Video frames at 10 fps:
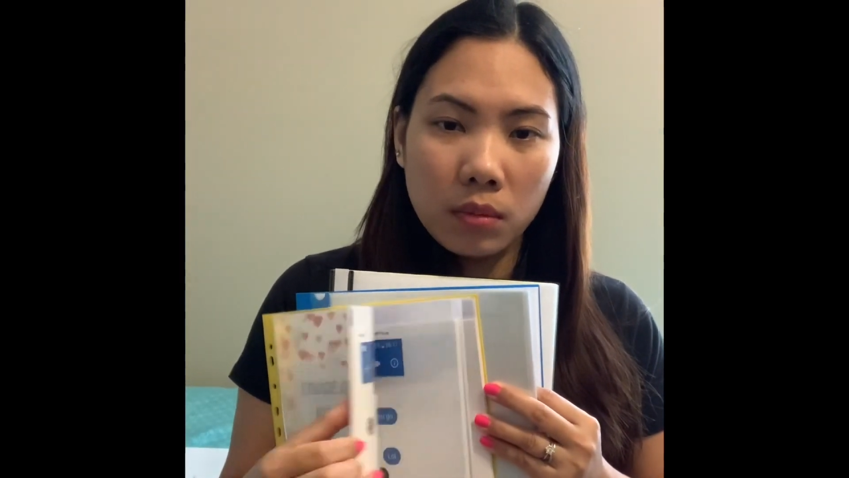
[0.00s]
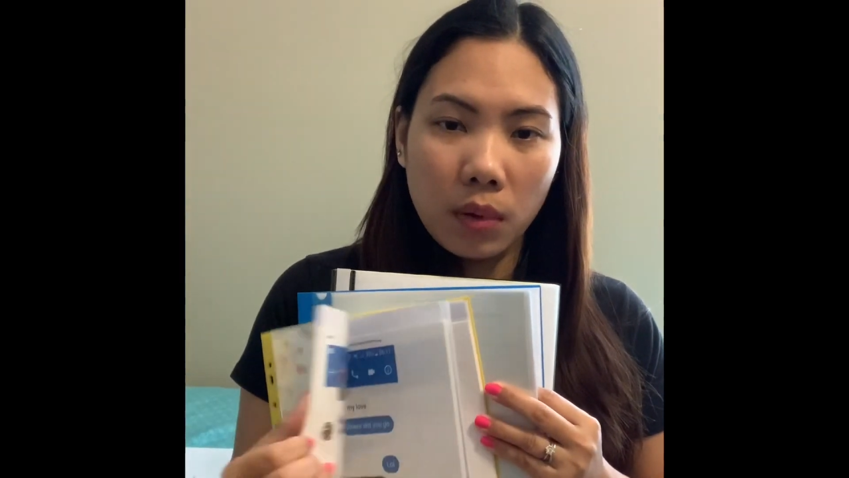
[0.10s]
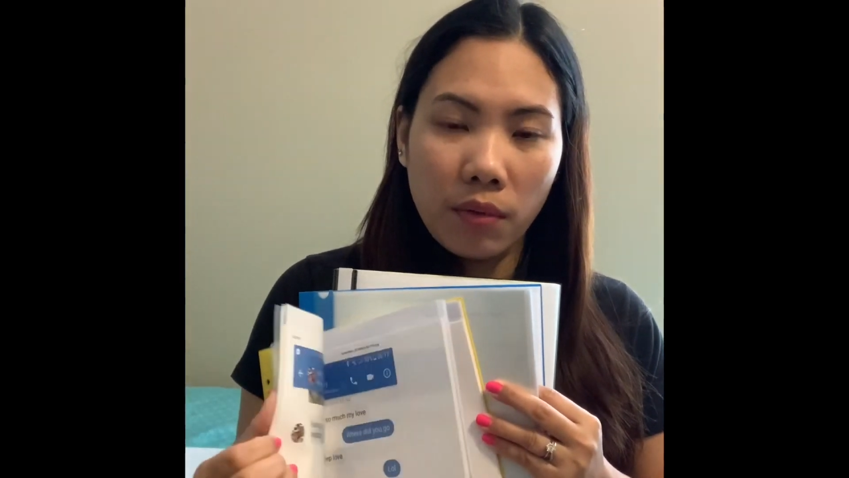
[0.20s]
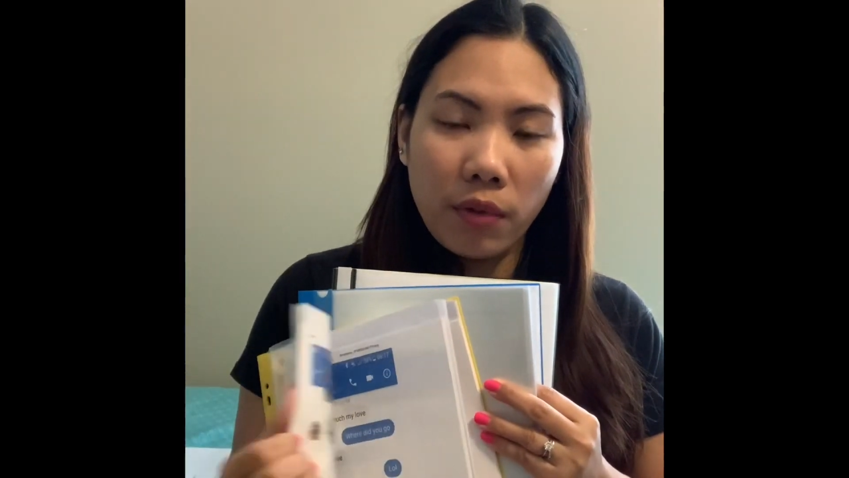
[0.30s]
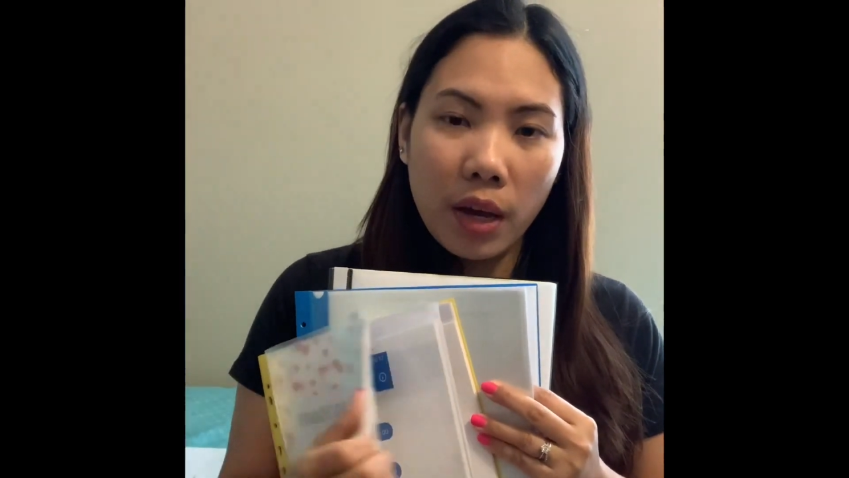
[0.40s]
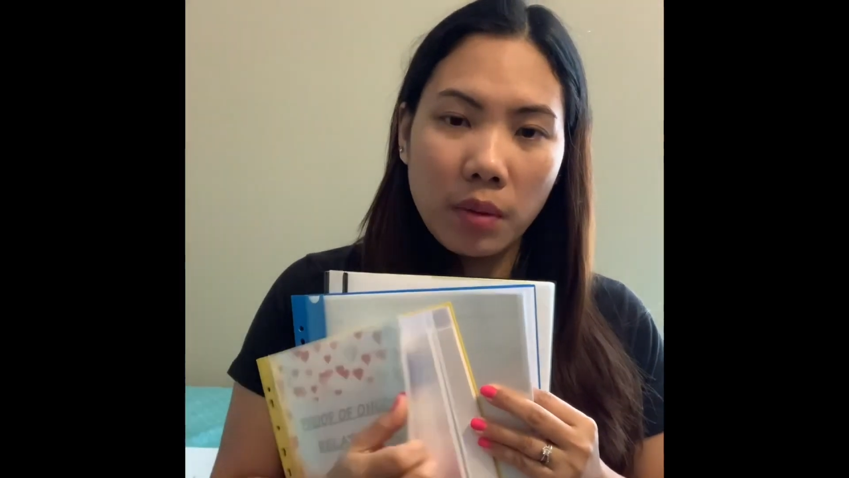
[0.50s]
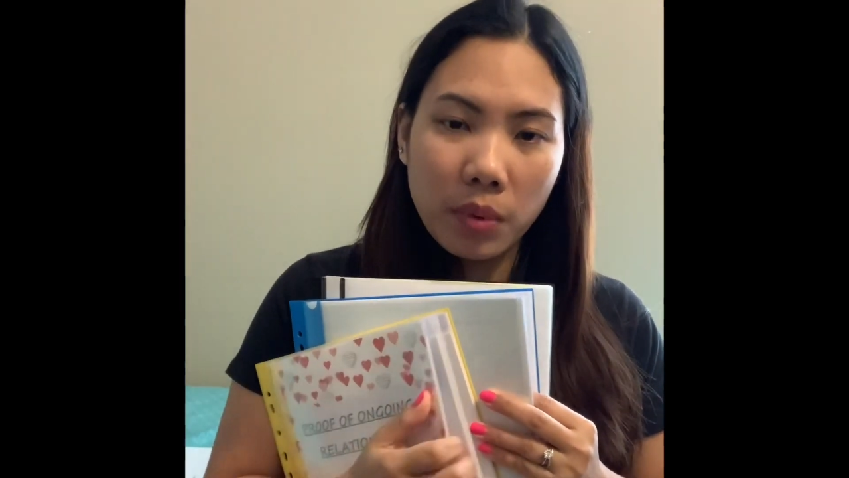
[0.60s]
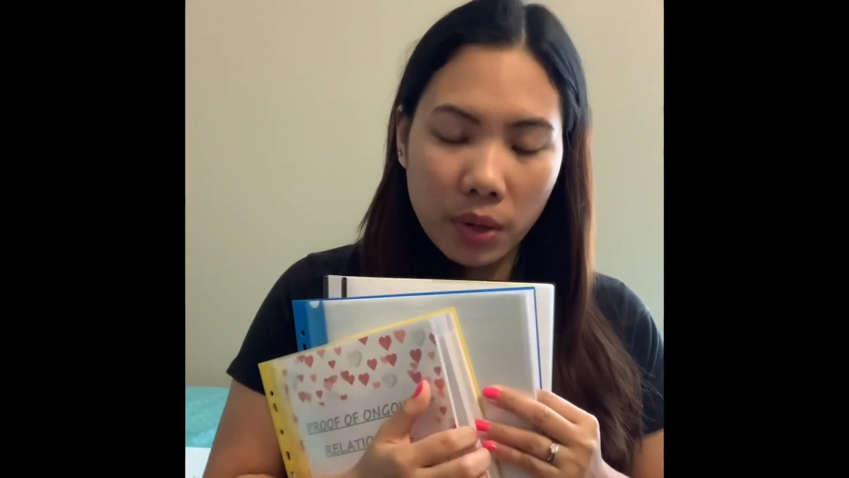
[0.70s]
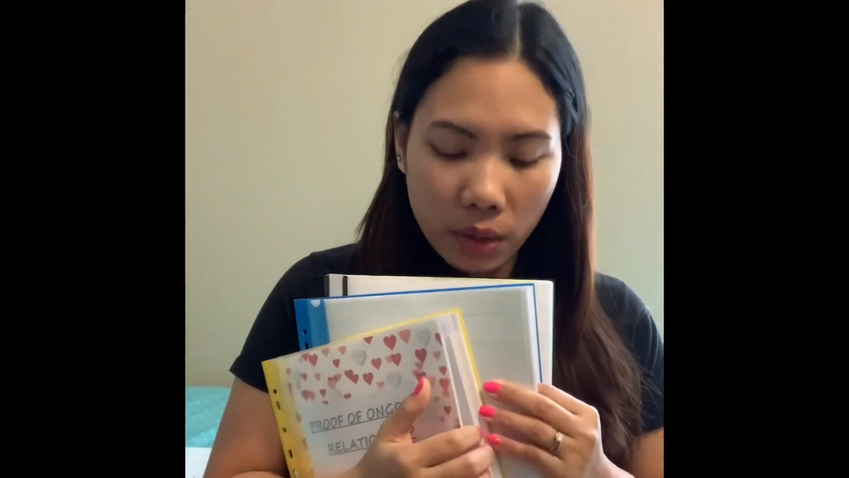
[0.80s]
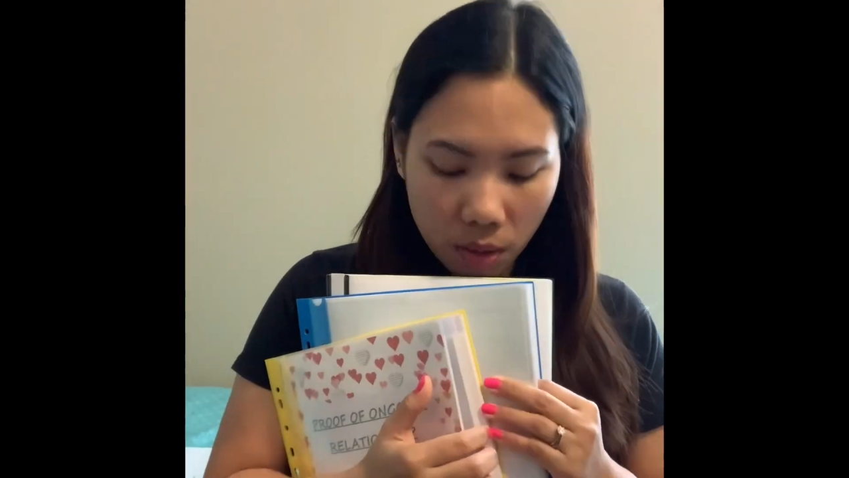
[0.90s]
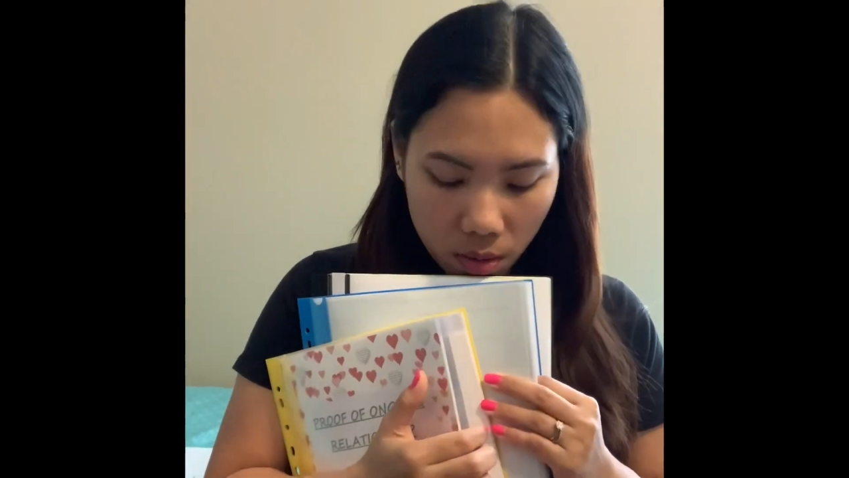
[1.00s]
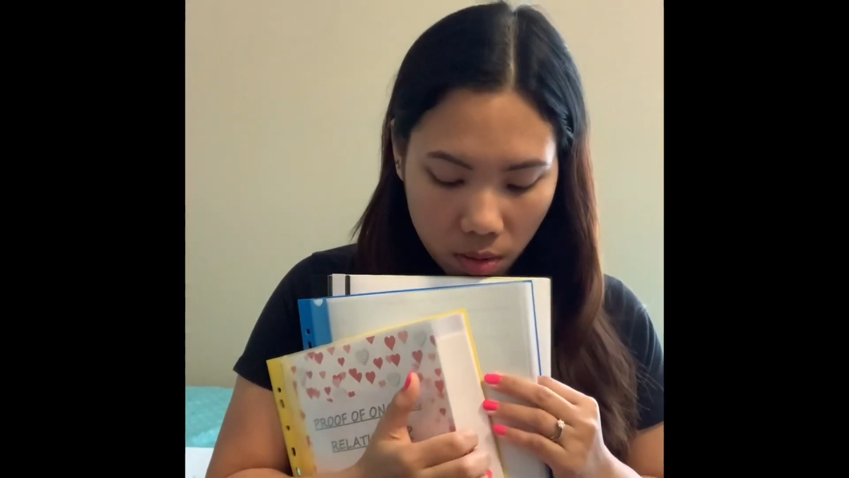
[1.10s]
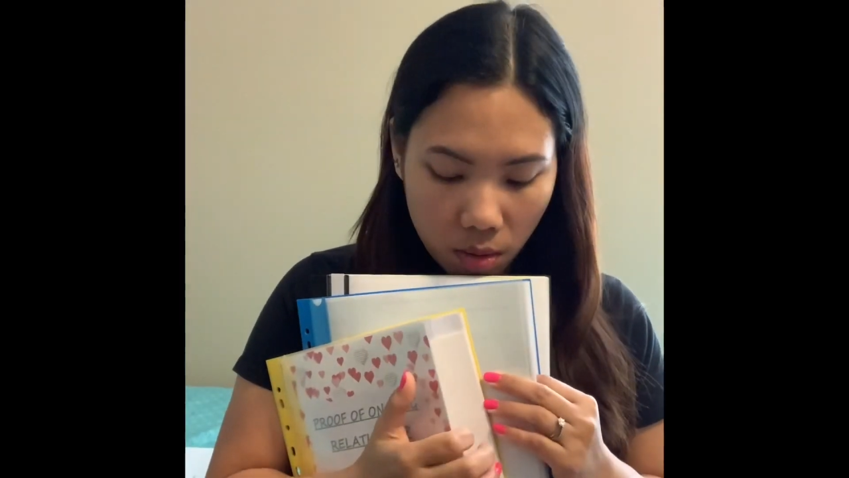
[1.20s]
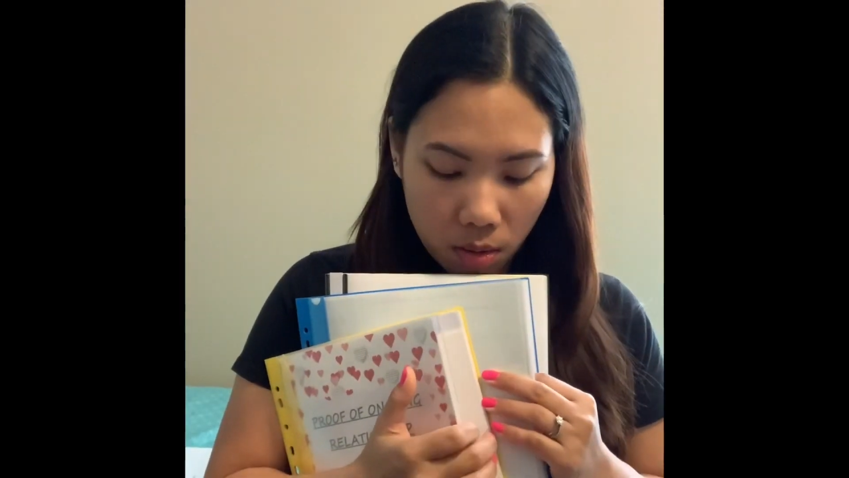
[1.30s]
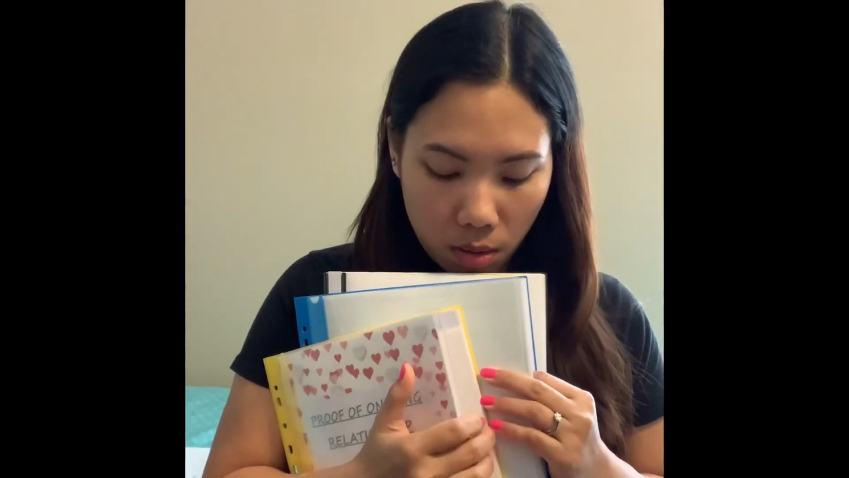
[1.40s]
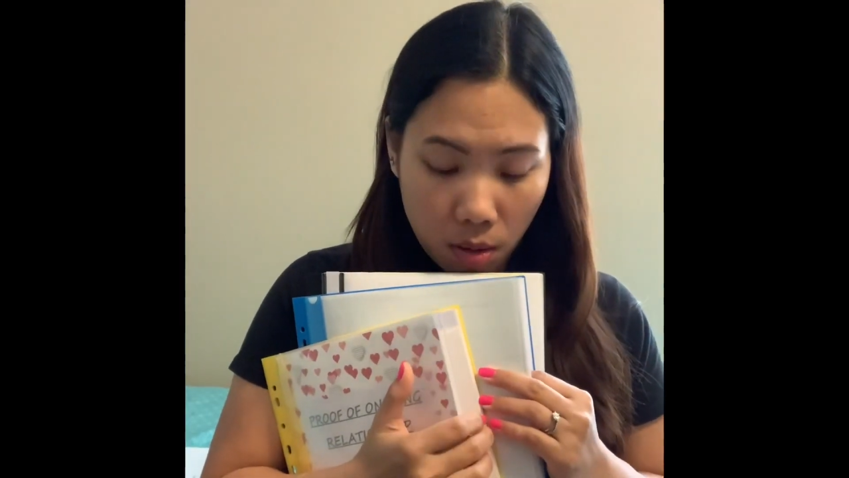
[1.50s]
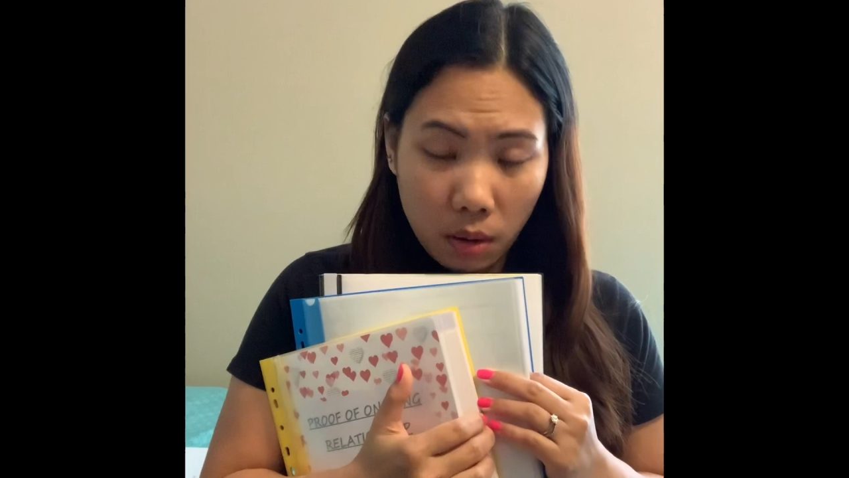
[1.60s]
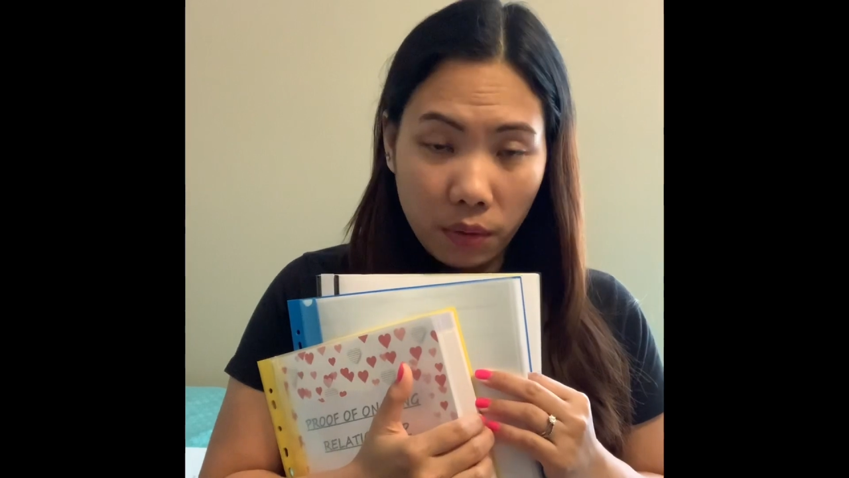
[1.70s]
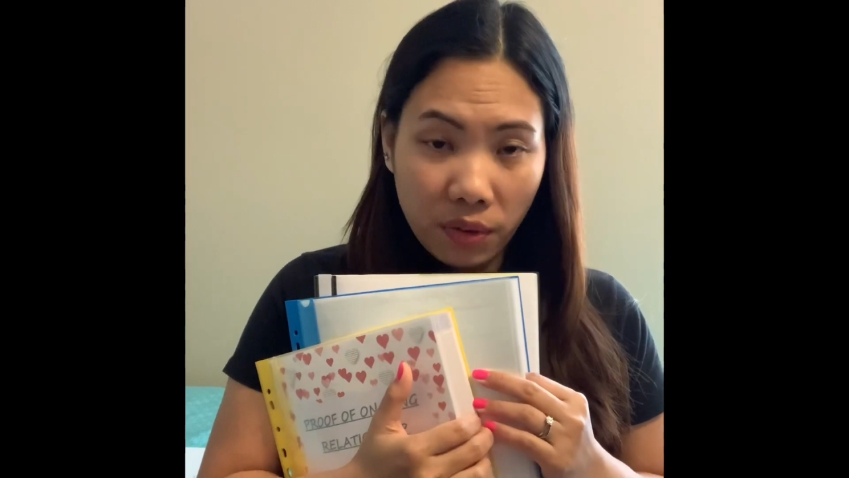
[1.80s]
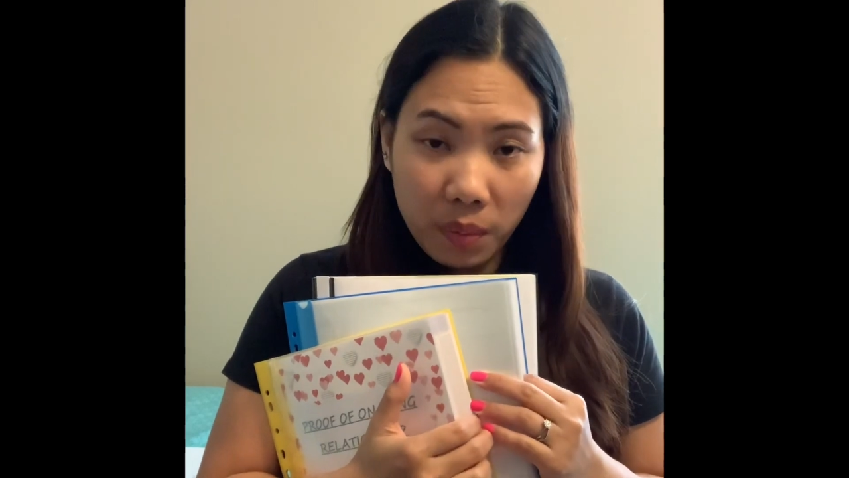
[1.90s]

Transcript: Viber, from